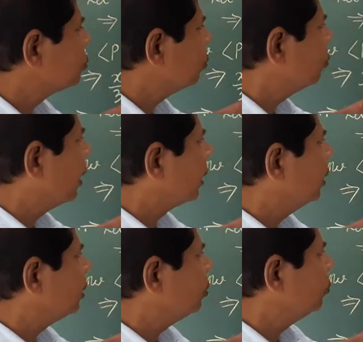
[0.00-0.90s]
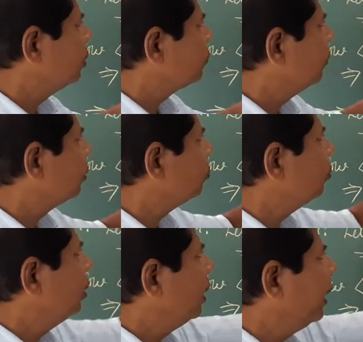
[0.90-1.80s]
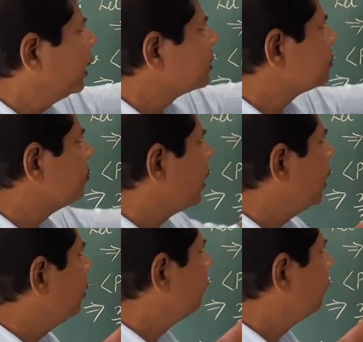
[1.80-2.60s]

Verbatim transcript: So, angle q equal to x by